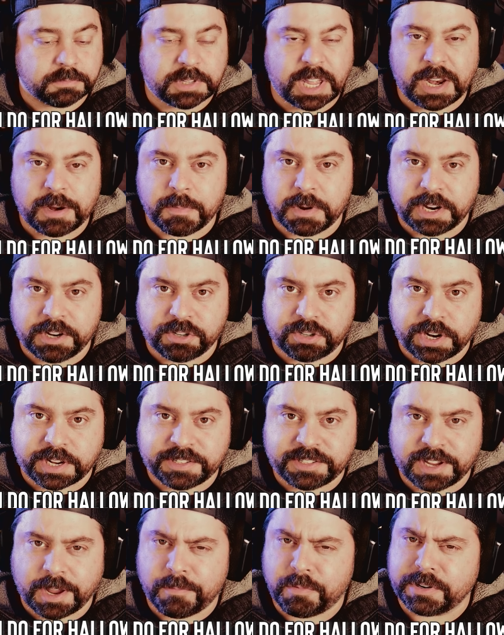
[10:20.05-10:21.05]
Anybody
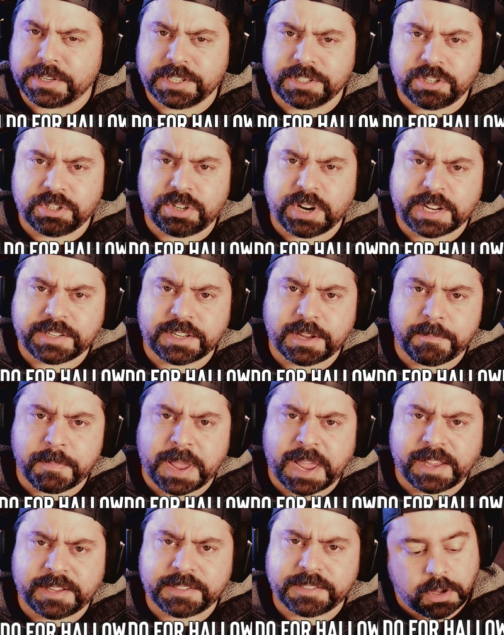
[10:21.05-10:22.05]
dress up? What did you dress up
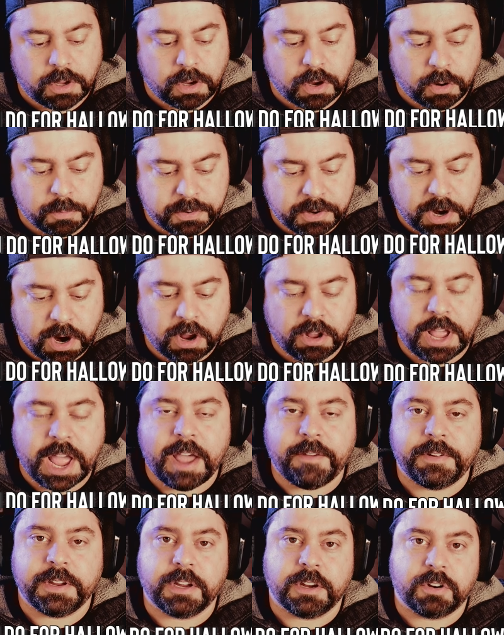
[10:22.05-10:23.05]
as? Hope you're all
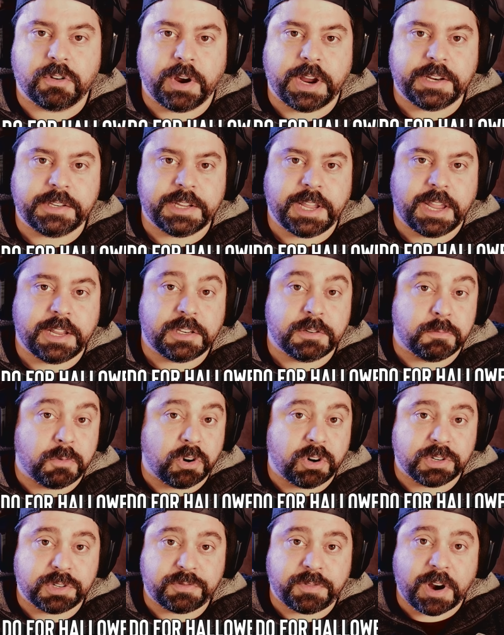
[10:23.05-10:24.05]
having a great day.
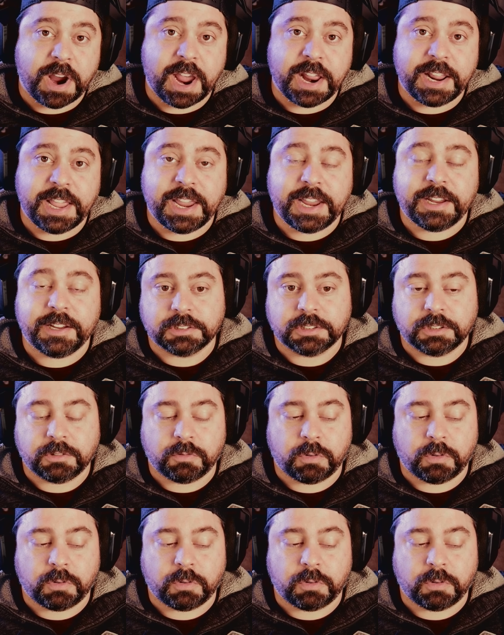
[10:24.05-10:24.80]
Tomorrow's Friday.